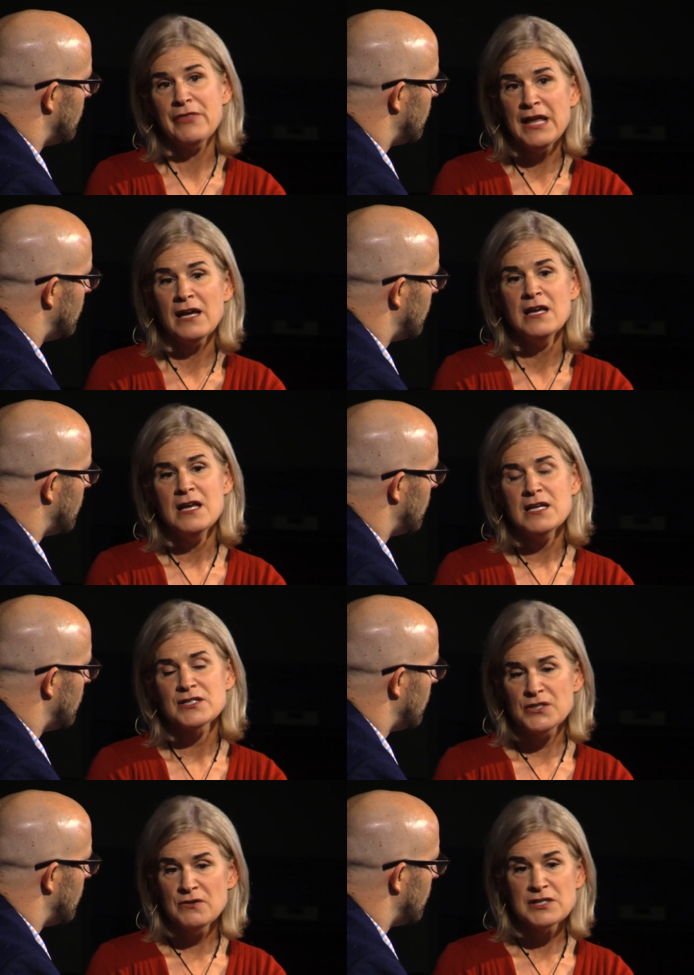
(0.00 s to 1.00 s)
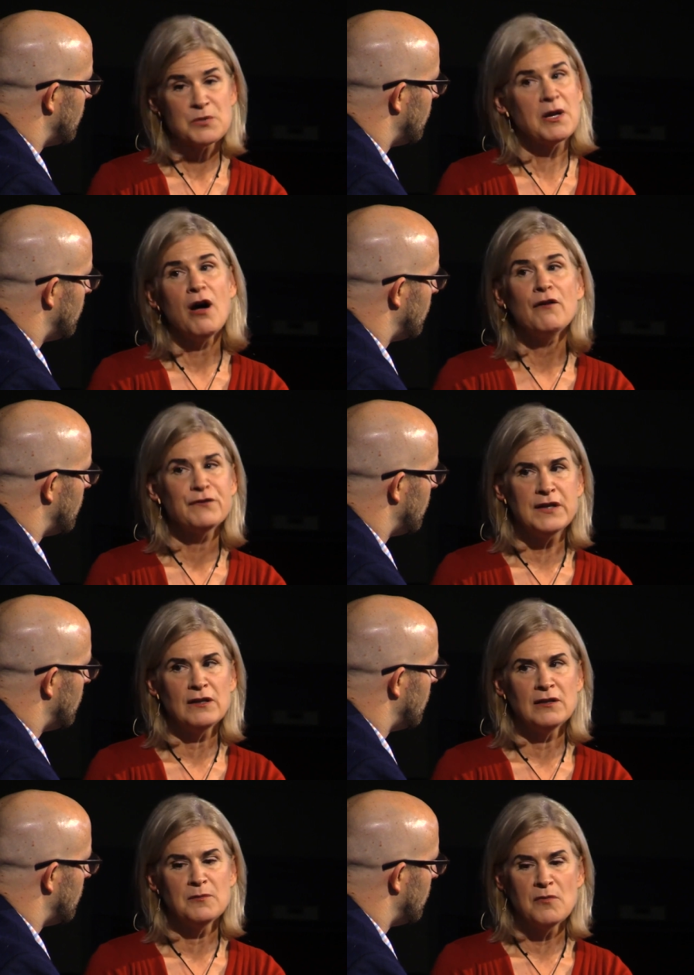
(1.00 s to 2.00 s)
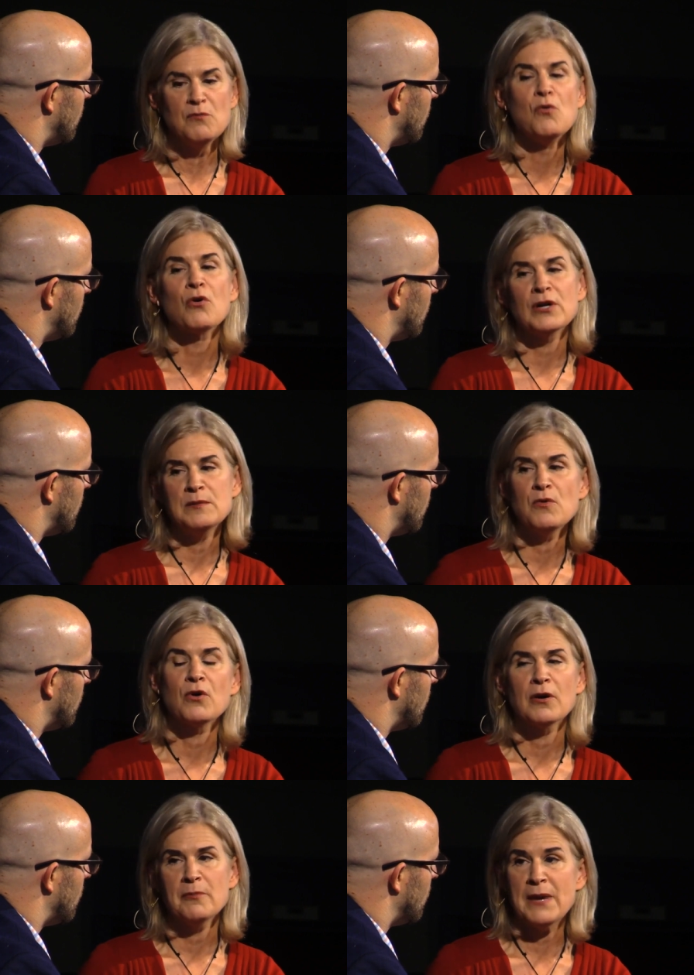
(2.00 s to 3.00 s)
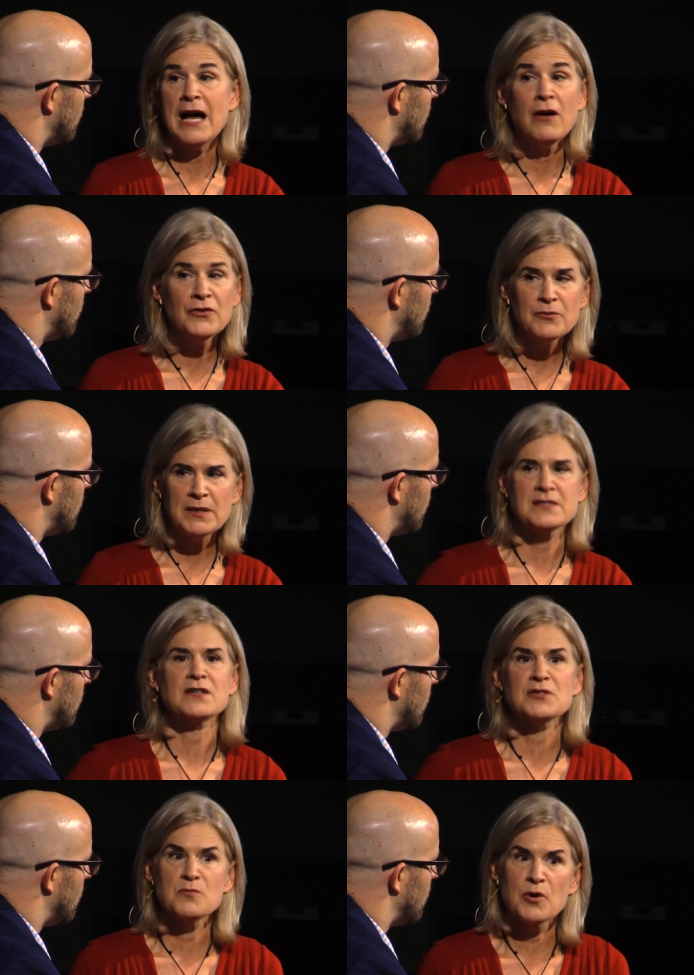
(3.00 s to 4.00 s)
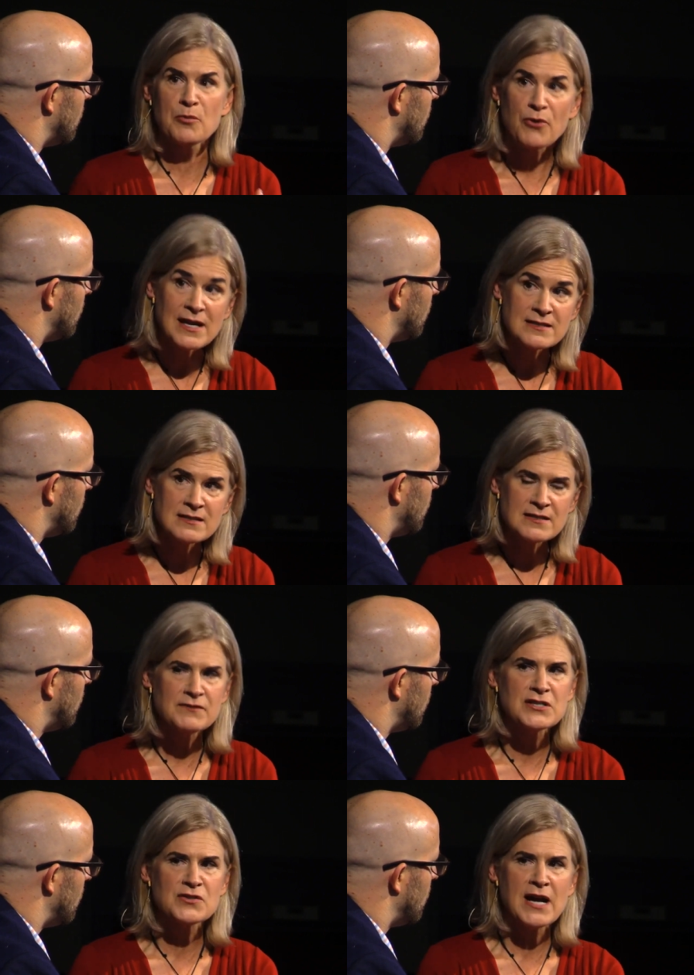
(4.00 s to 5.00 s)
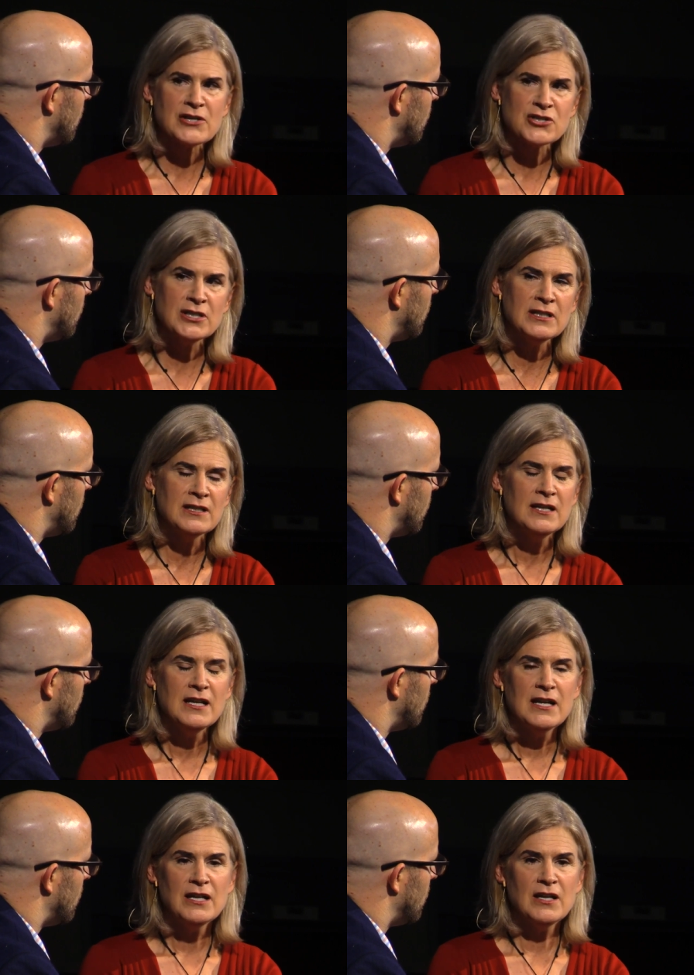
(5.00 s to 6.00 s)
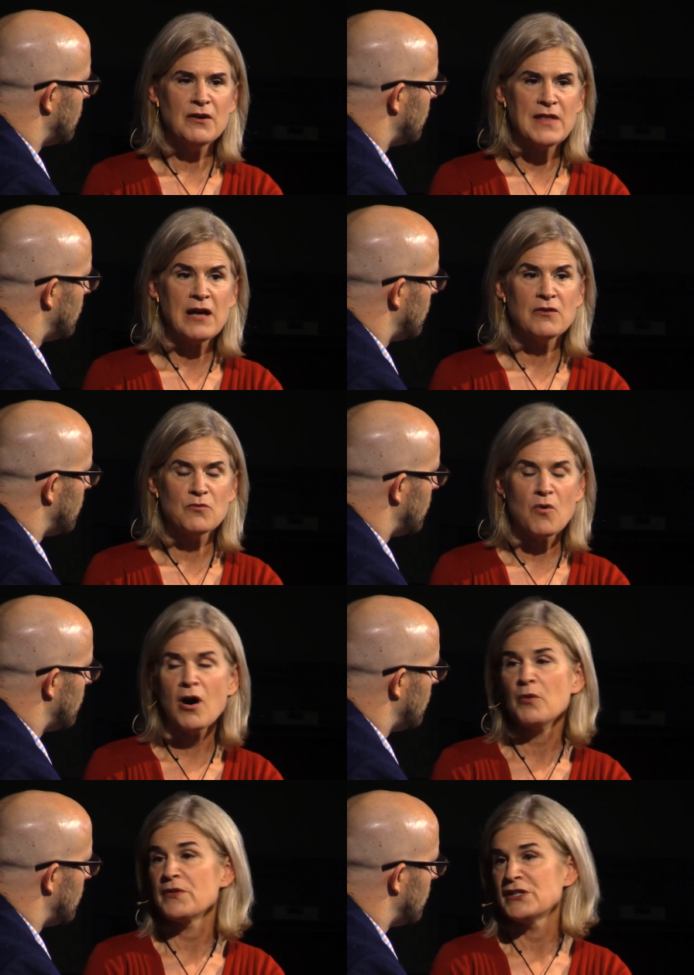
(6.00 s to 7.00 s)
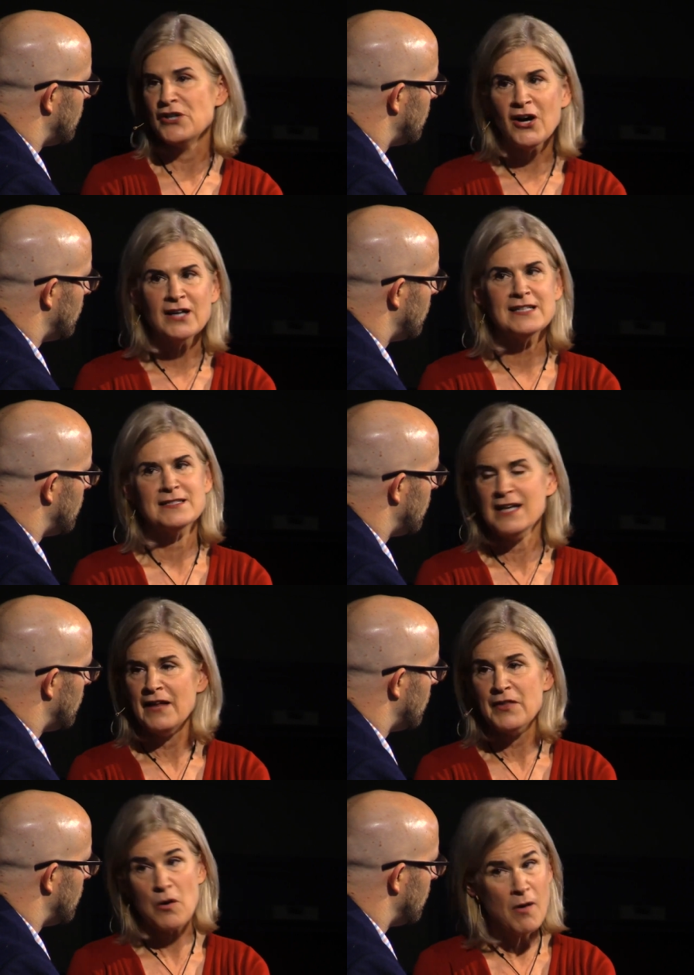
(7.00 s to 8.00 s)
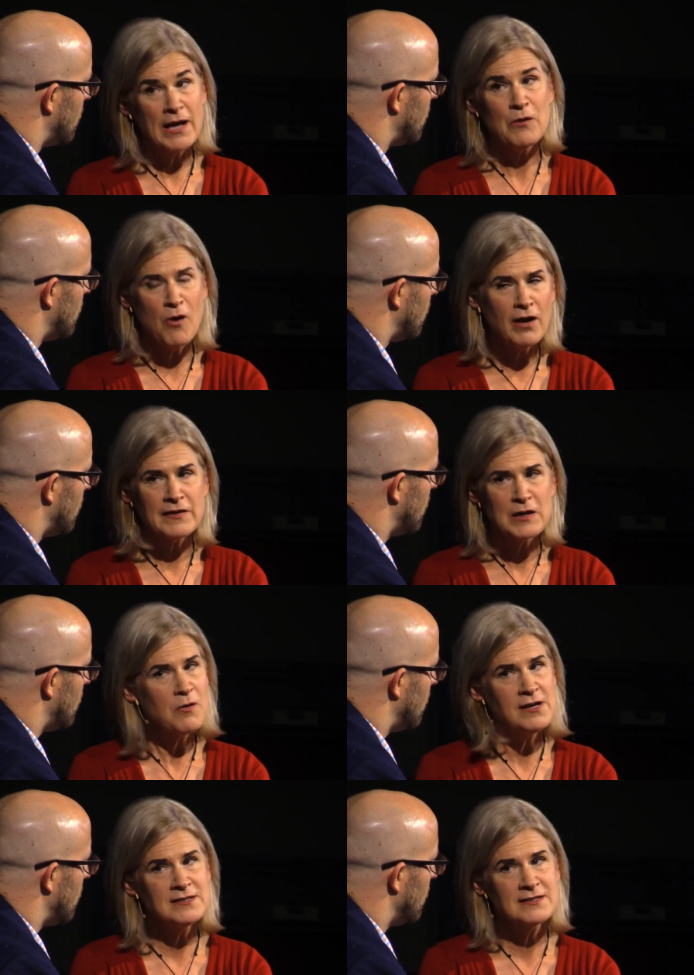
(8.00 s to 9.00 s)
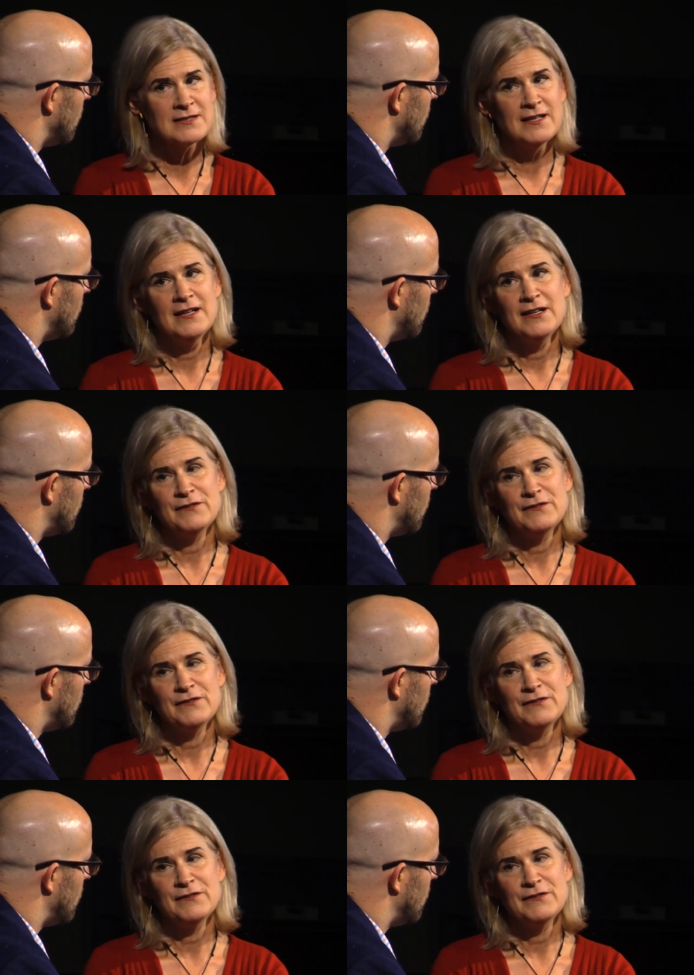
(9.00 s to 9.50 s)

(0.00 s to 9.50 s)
I think students we all feel more and more bound because there's more presence of distraction. You know, that walk with a dog is not the quiet walk that it was mm-hmm.